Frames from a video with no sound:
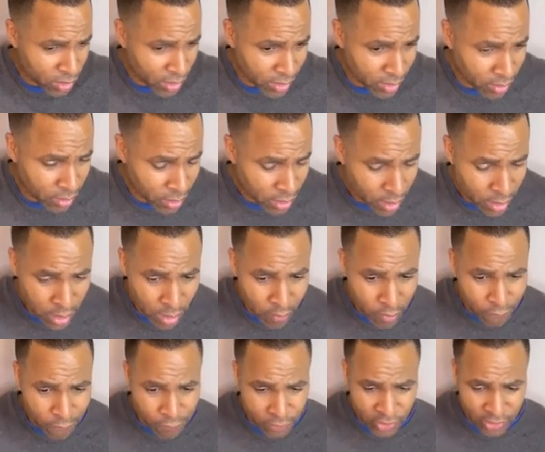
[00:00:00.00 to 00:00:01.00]

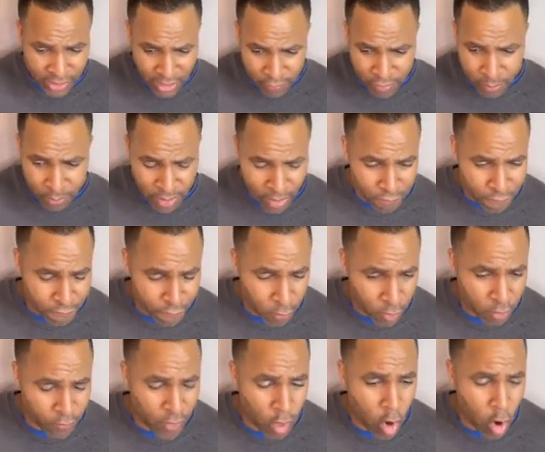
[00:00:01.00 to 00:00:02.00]
Stephen being full of the Holy
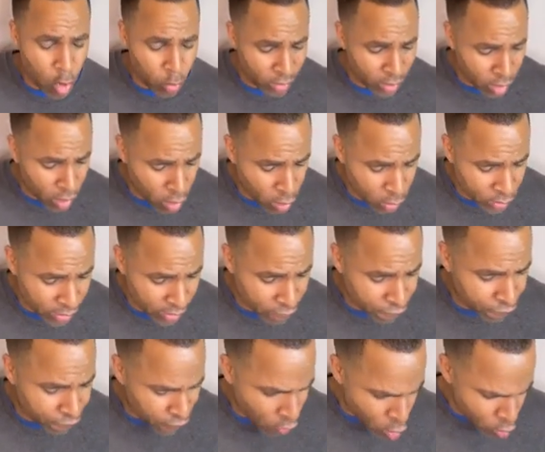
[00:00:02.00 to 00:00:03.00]
Ghost and
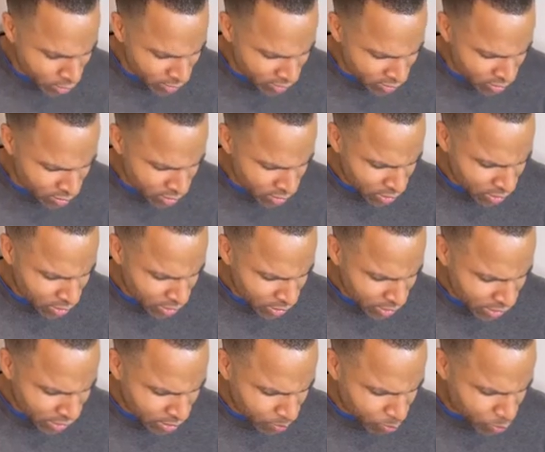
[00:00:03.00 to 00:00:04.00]
focus. He
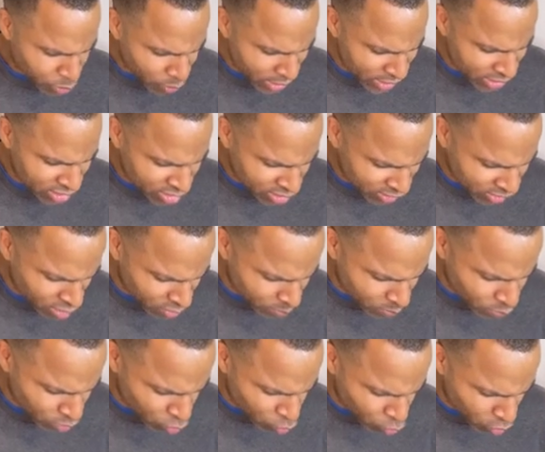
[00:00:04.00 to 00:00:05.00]
brings to their re-
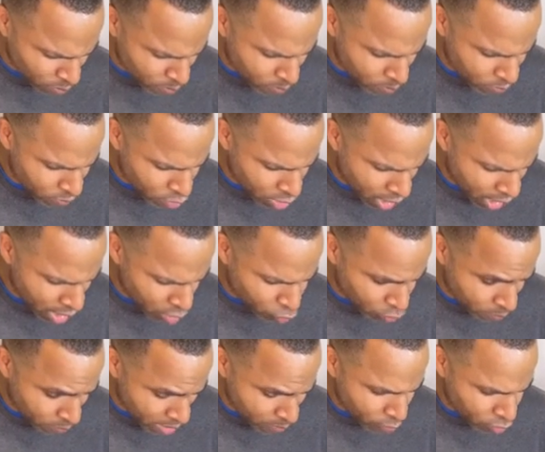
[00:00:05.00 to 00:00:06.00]
uh, remembrance,
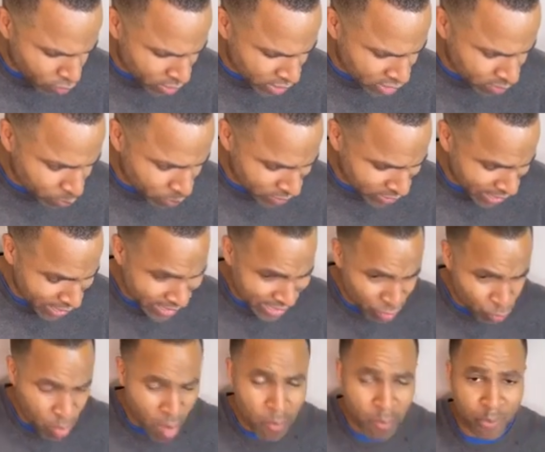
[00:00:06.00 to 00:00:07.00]
but then he rebukes them.